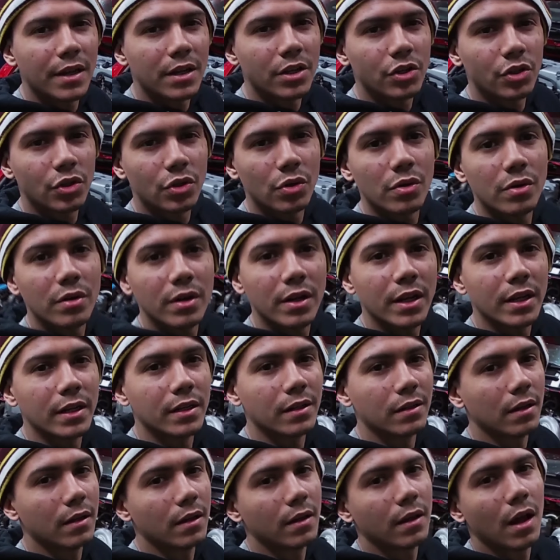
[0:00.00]
kind of short
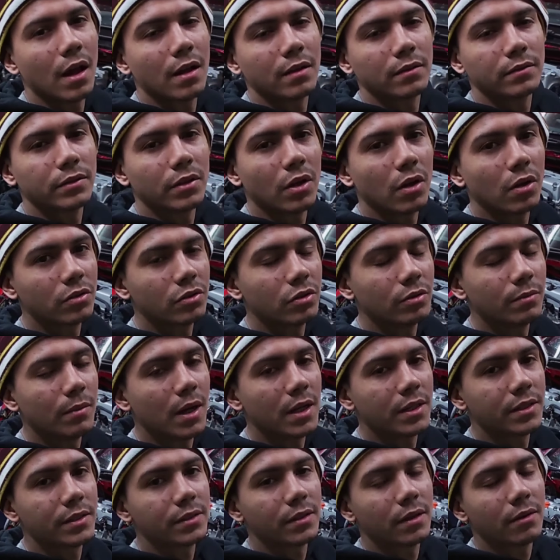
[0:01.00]
and i talked too
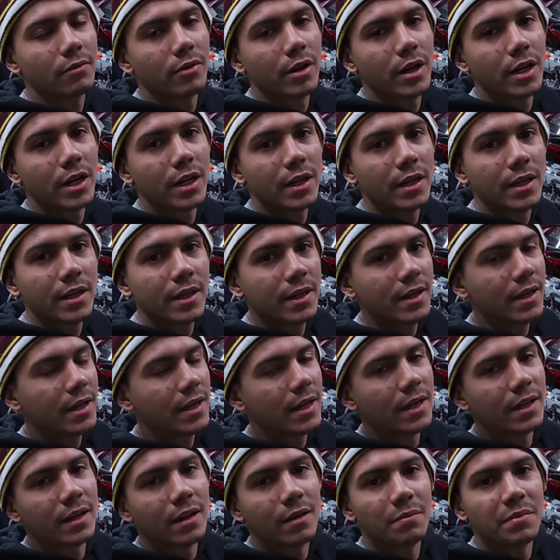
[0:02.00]
much already
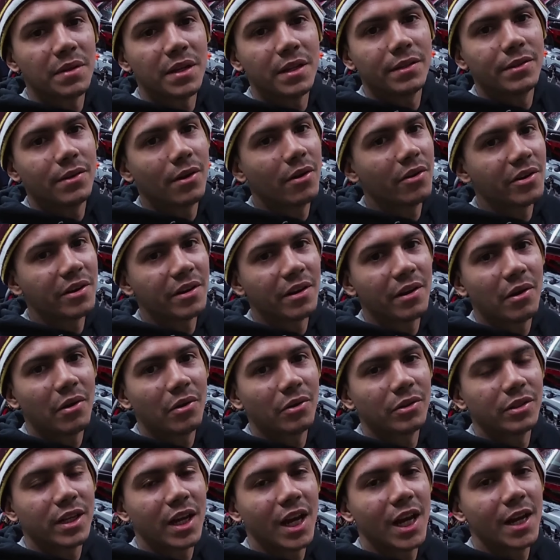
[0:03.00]
and i've been talking the
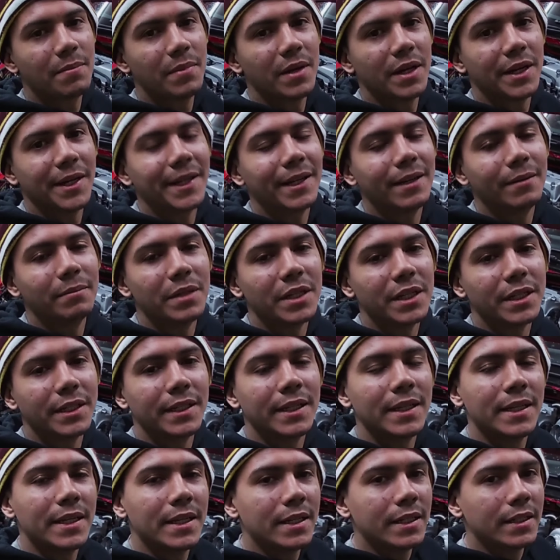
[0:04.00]
whole time but i mean
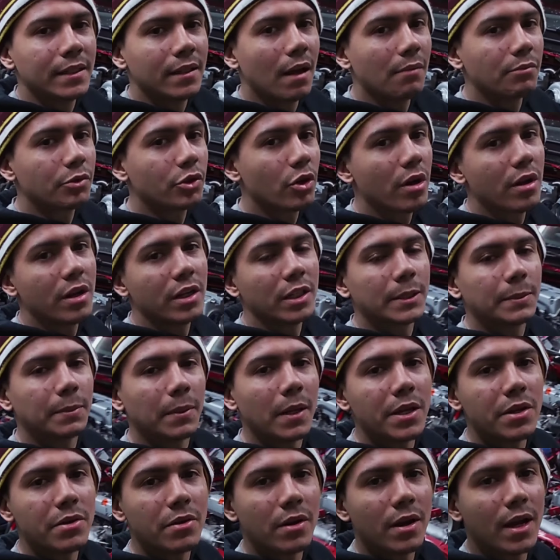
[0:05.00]
I'm trying to
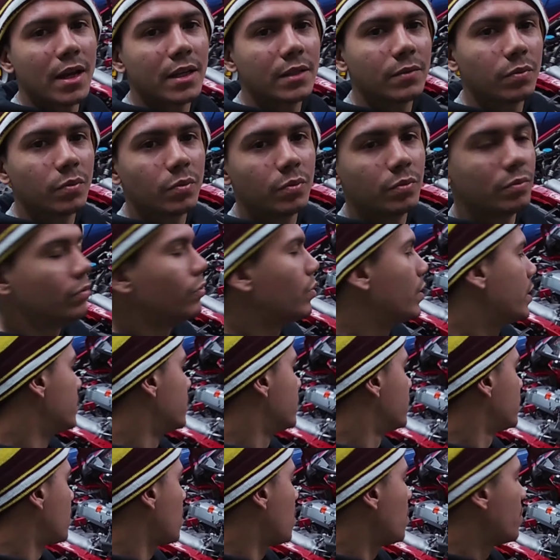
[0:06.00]
explain you guys what
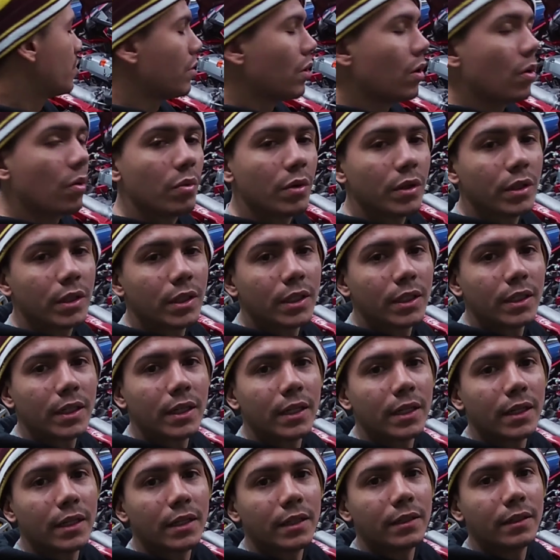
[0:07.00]
is going on with it
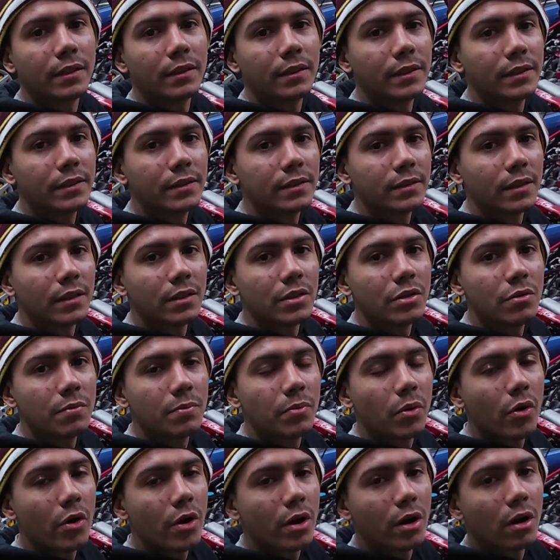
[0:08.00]
and then this is a new
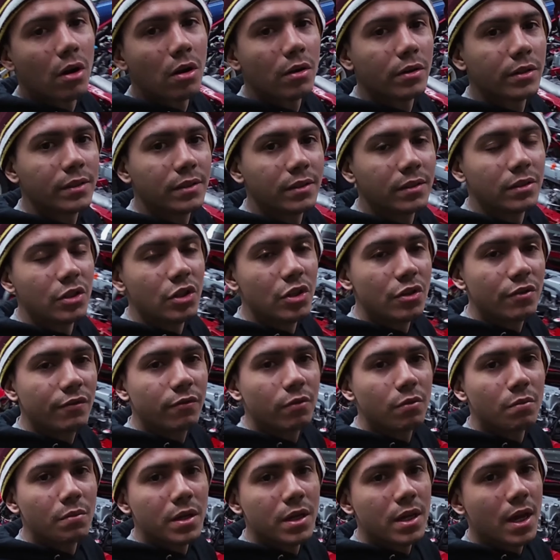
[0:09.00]
prayer card this is new
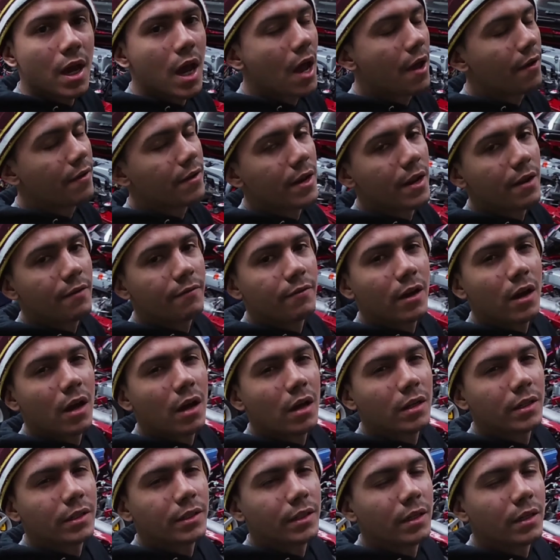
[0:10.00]
for me I never
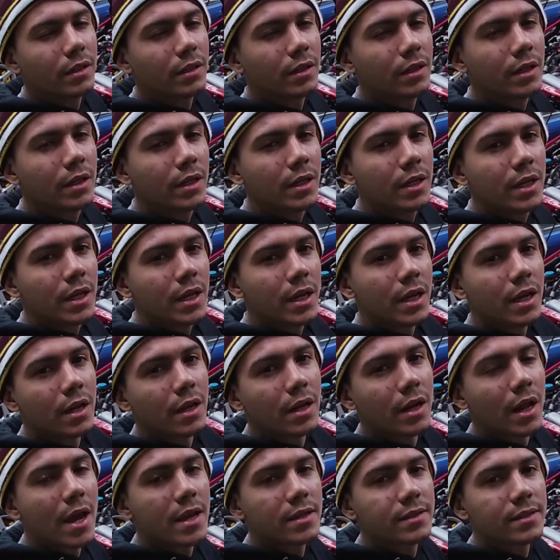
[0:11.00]
had done
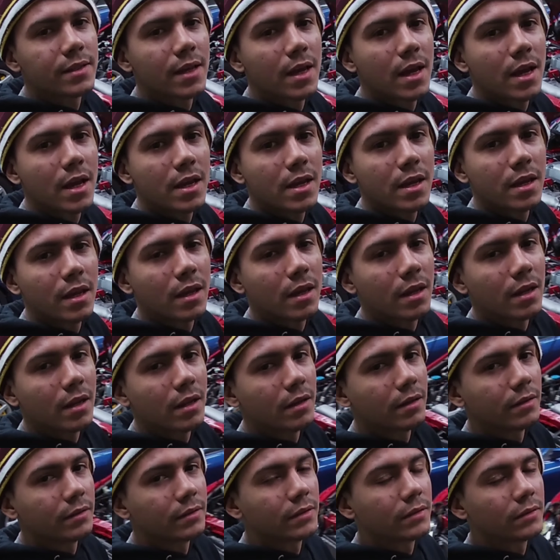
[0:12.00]
an SI and
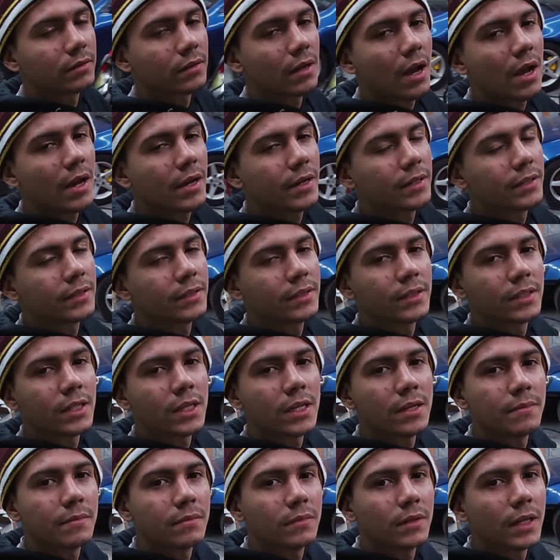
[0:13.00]
then it's kind of the
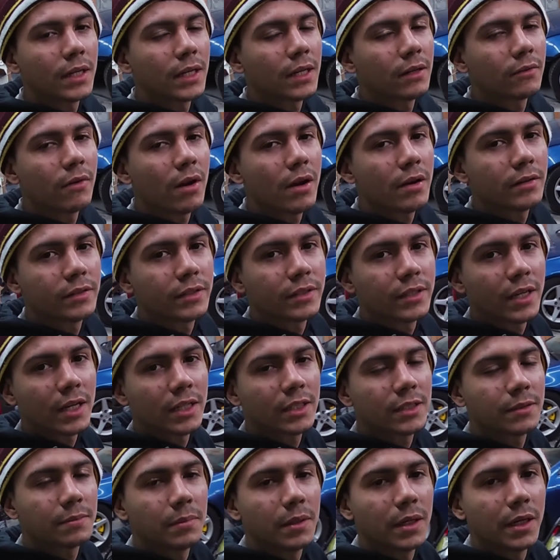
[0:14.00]
same like a
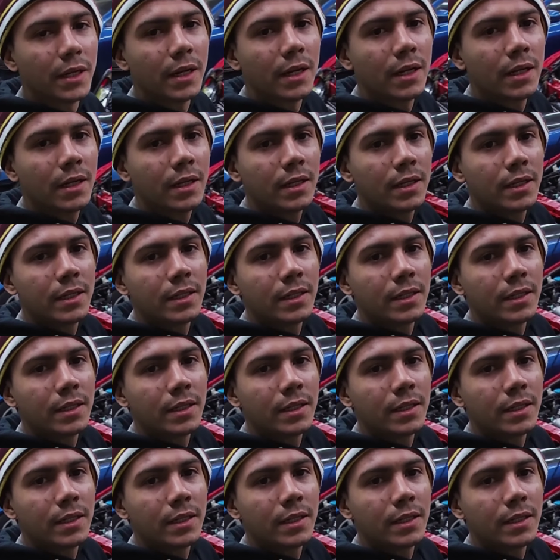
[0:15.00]
RSX but